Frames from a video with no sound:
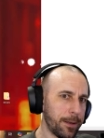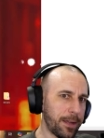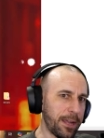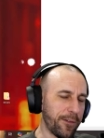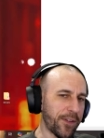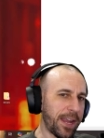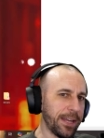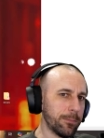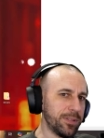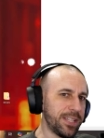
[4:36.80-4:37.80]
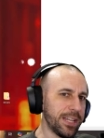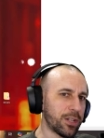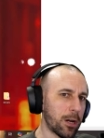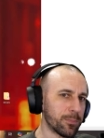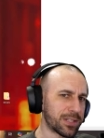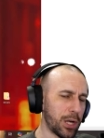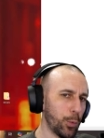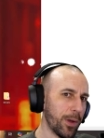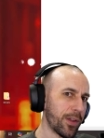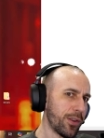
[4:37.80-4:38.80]
if AMD comes out
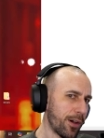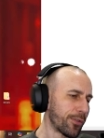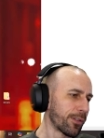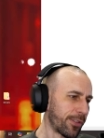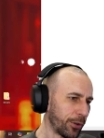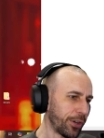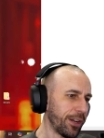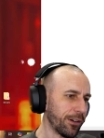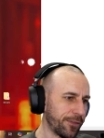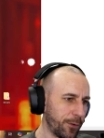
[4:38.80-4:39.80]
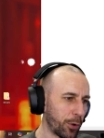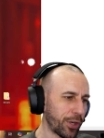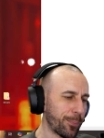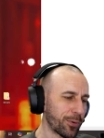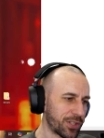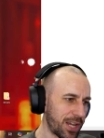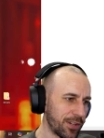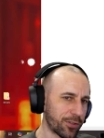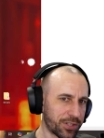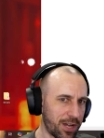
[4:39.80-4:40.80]
with another 30 or
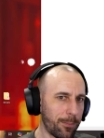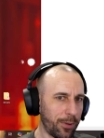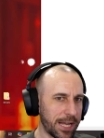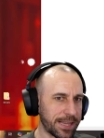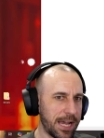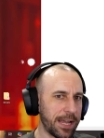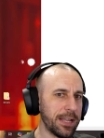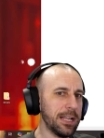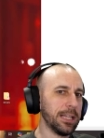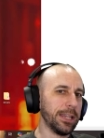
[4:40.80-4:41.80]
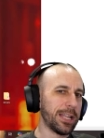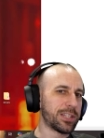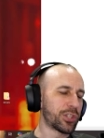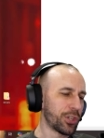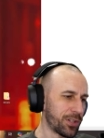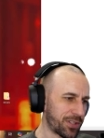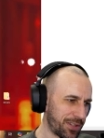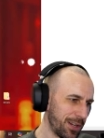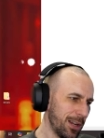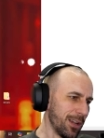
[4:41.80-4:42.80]
40% or something like that, let's
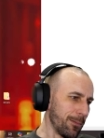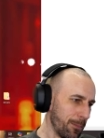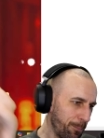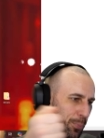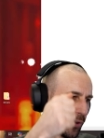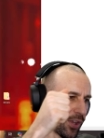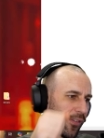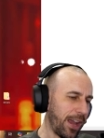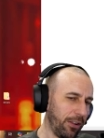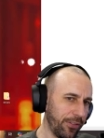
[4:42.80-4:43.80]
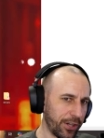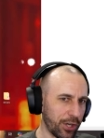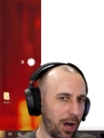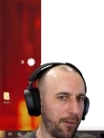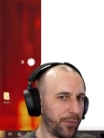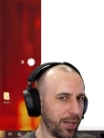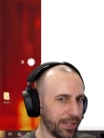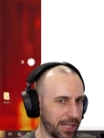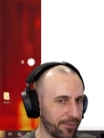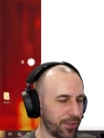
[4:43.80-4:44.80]
just put the nail in the coffin
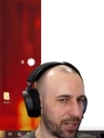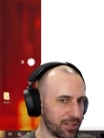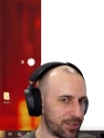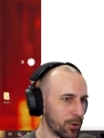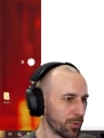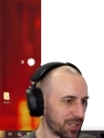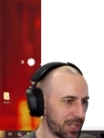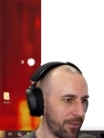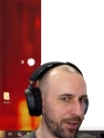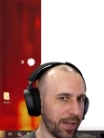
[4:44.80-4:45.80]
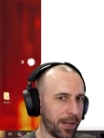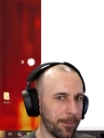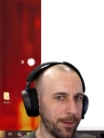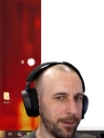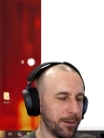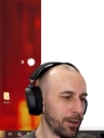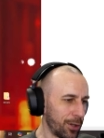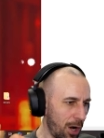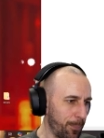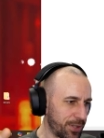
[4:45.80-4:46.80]
and give the consumer 70
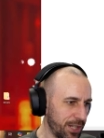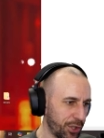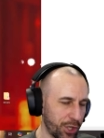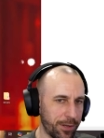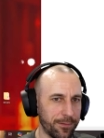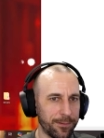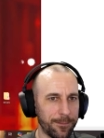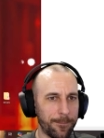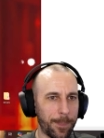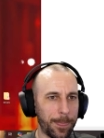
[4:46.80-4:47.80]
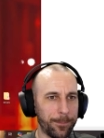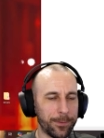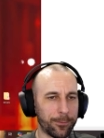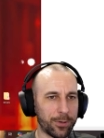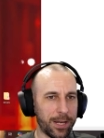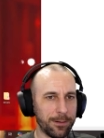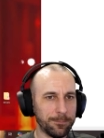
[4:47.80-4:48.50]
competition, right?